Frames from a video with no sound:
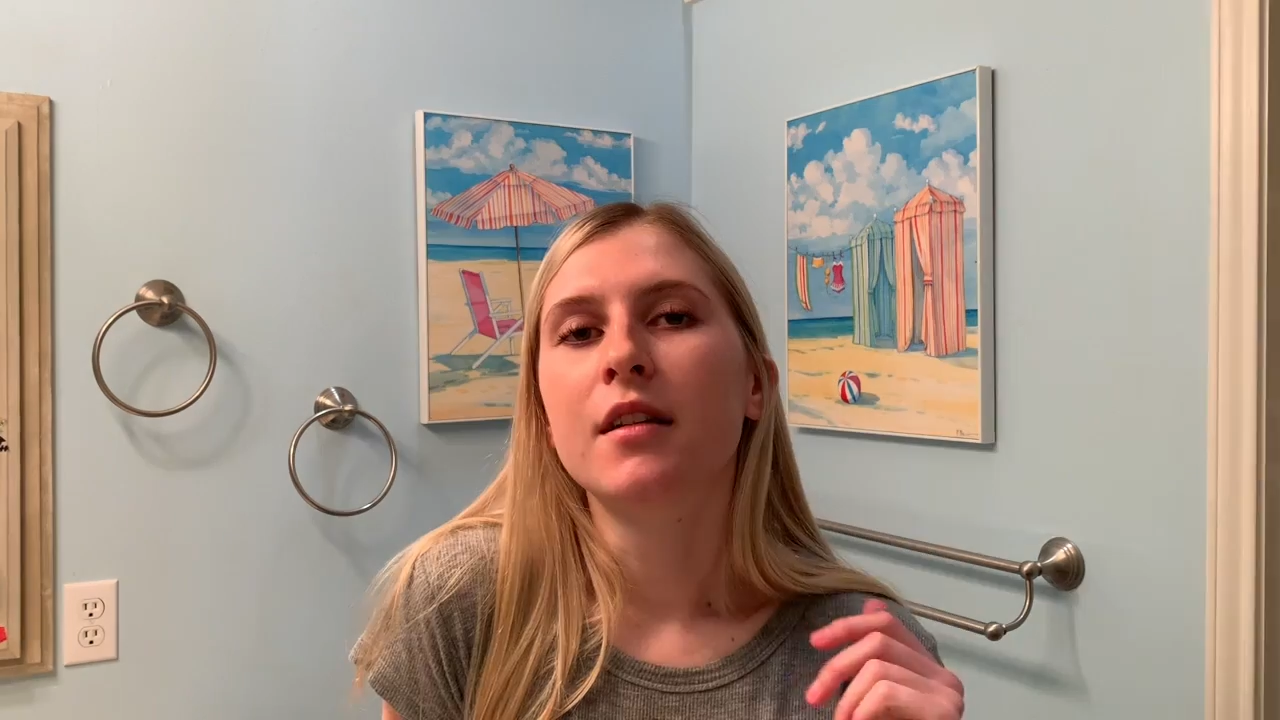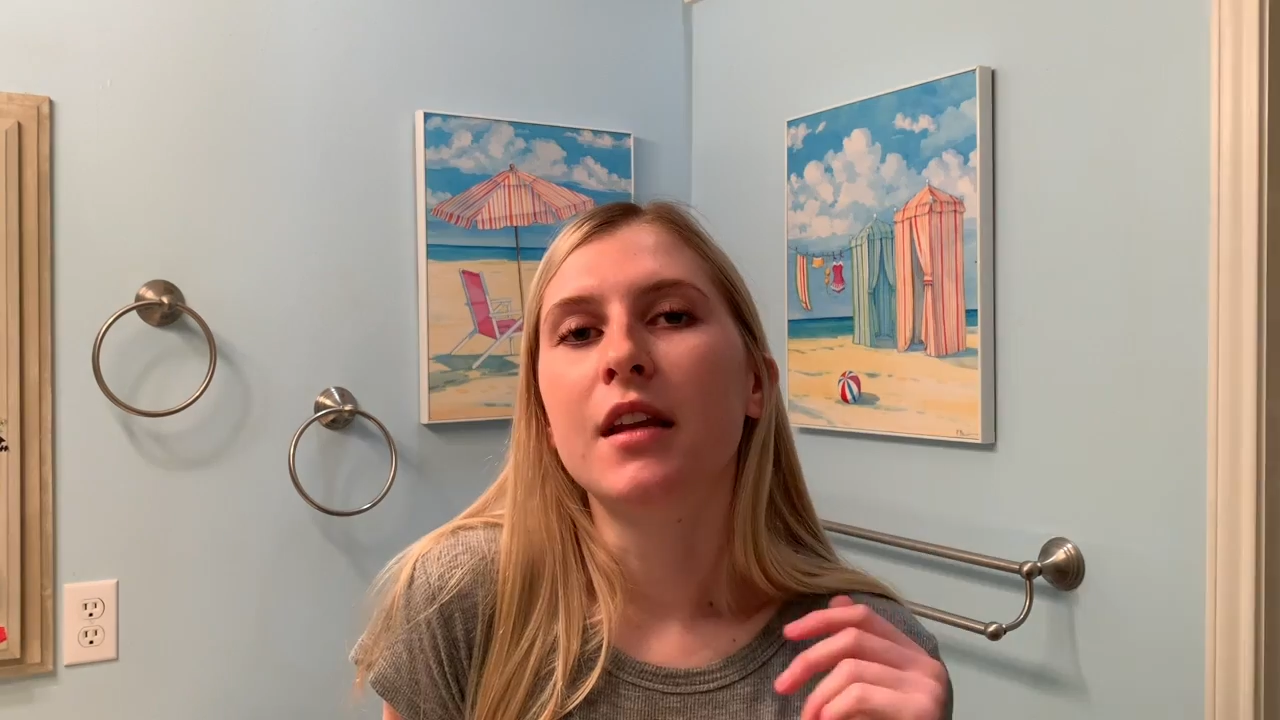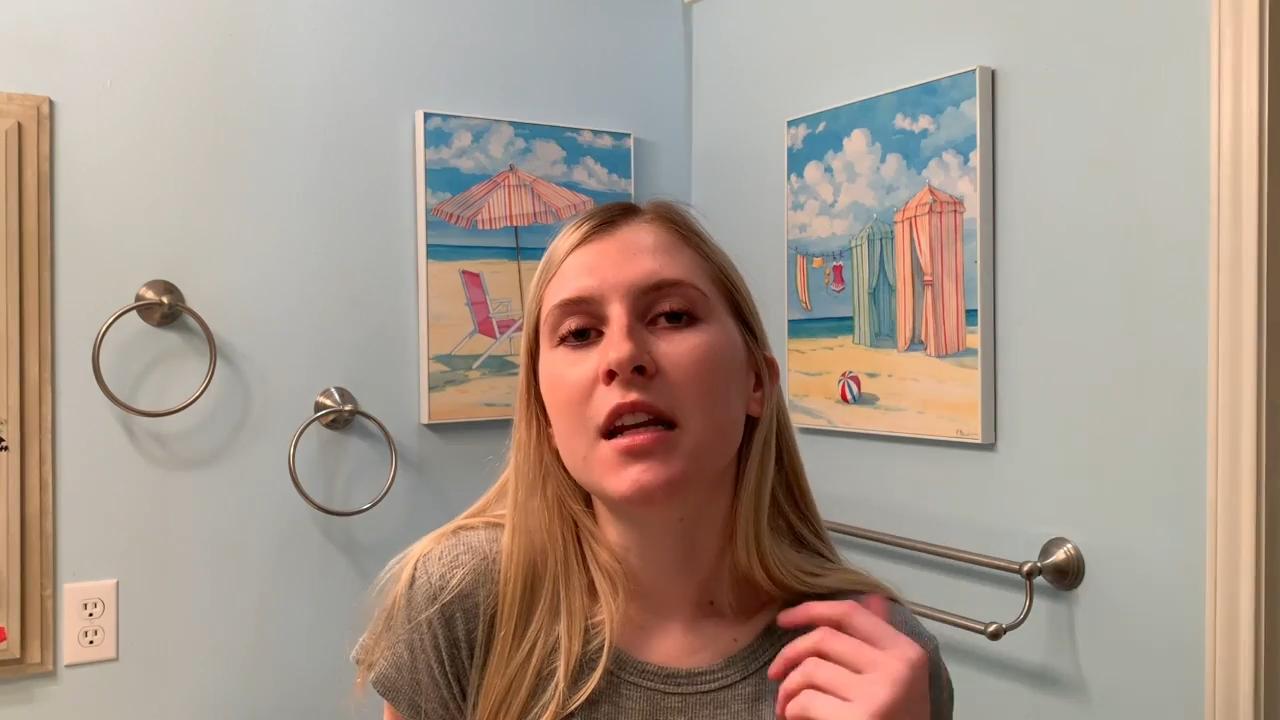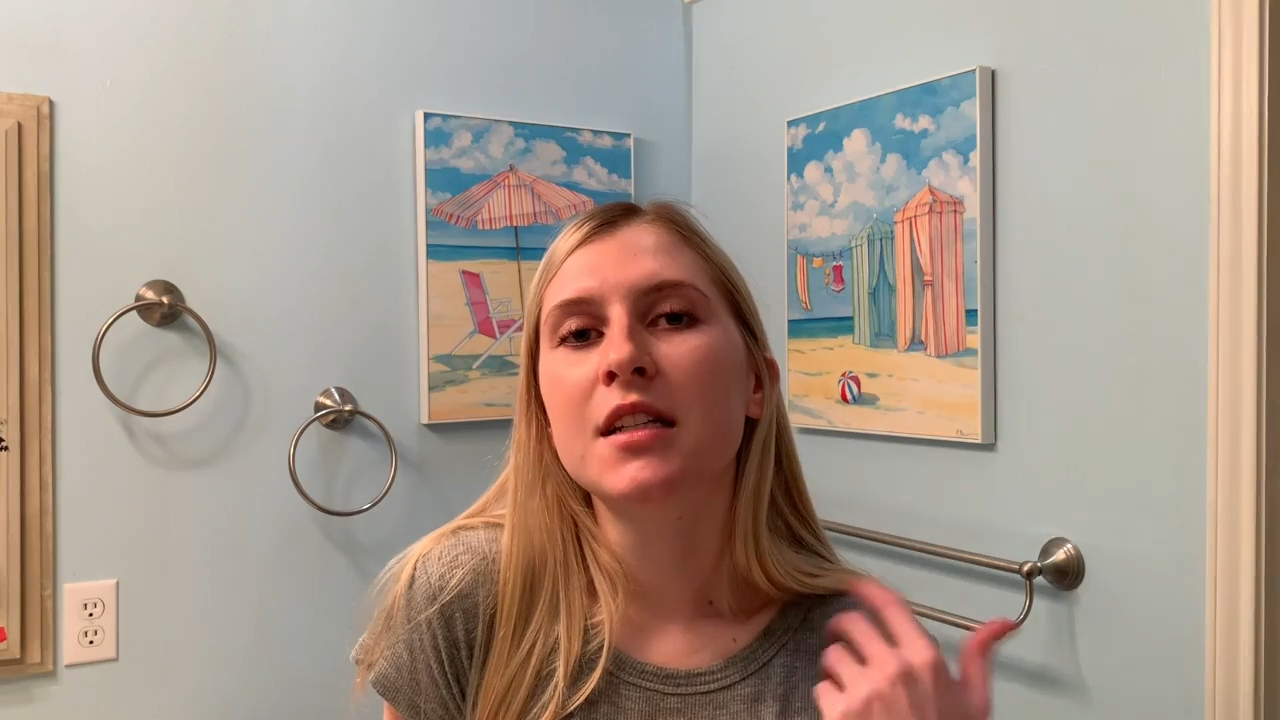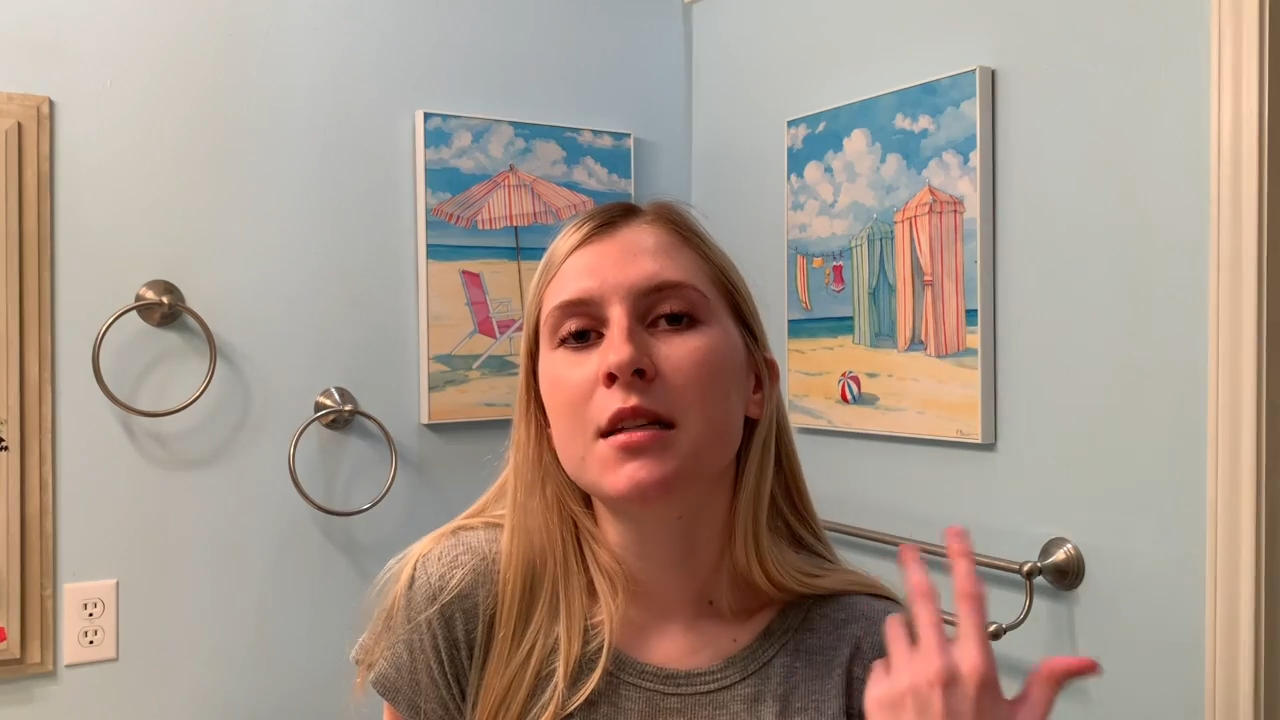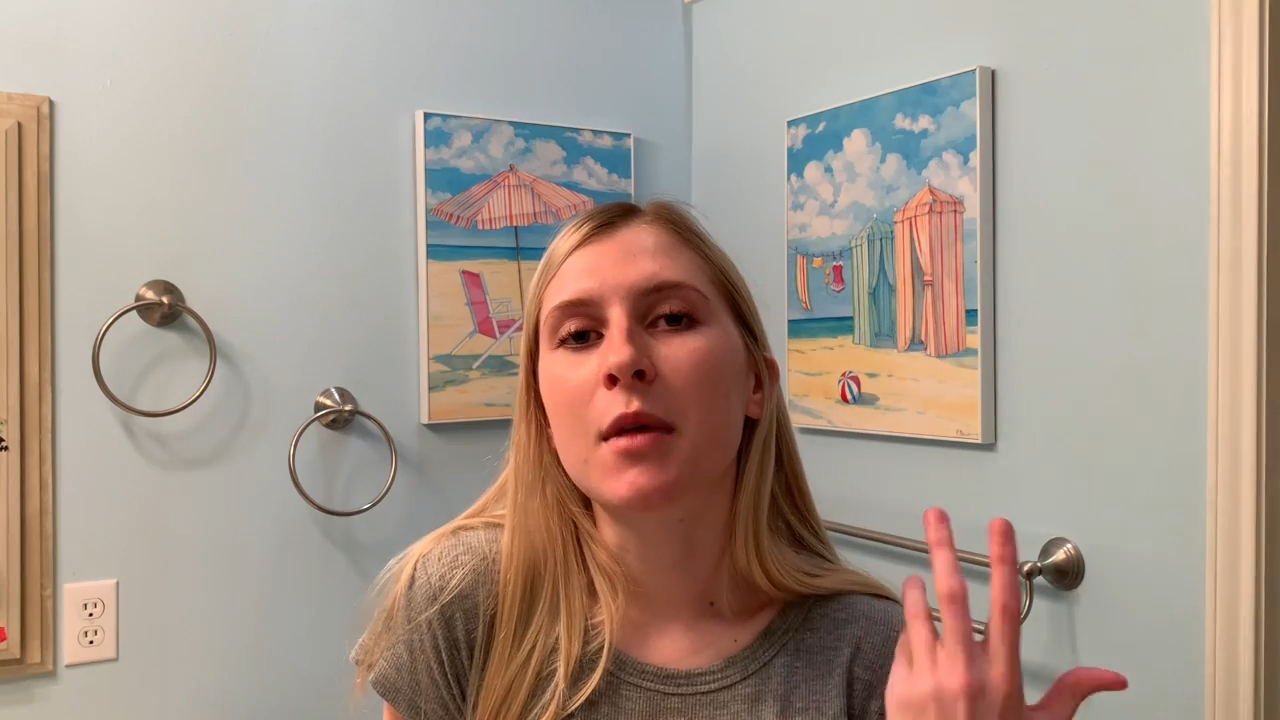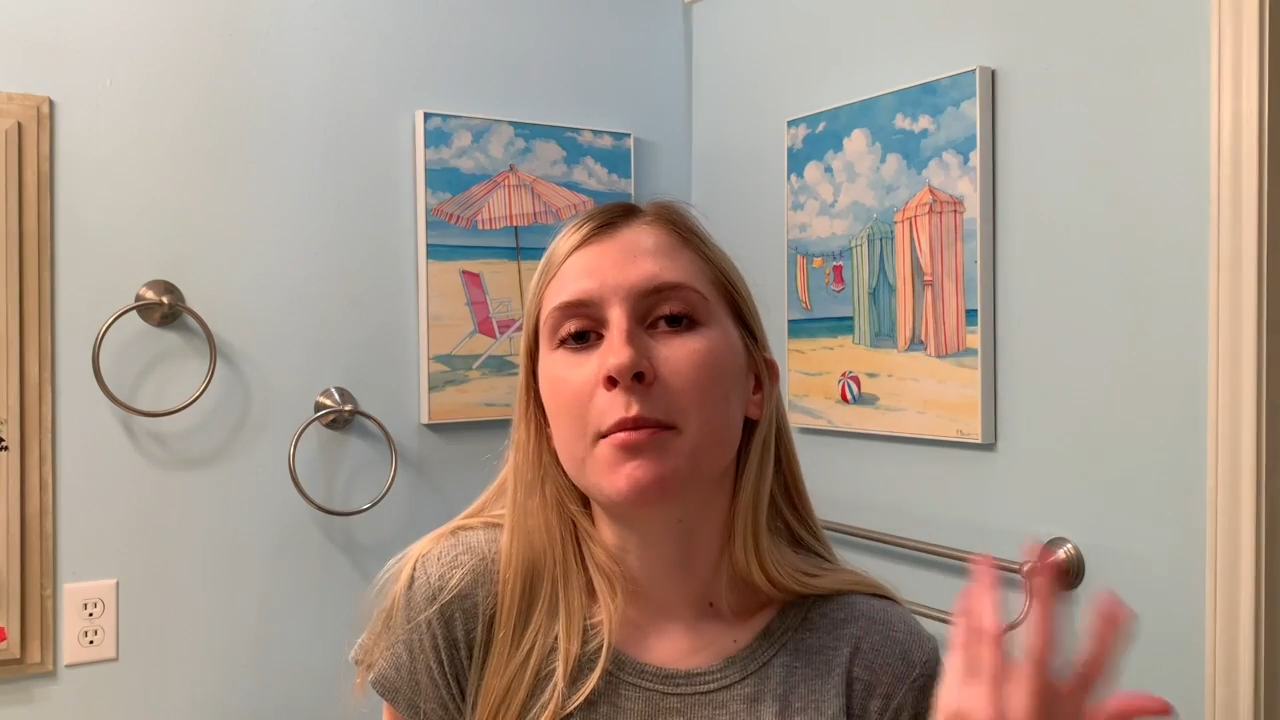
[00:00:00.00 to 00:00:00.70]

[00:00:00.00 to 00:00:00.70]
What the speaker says: Then I take my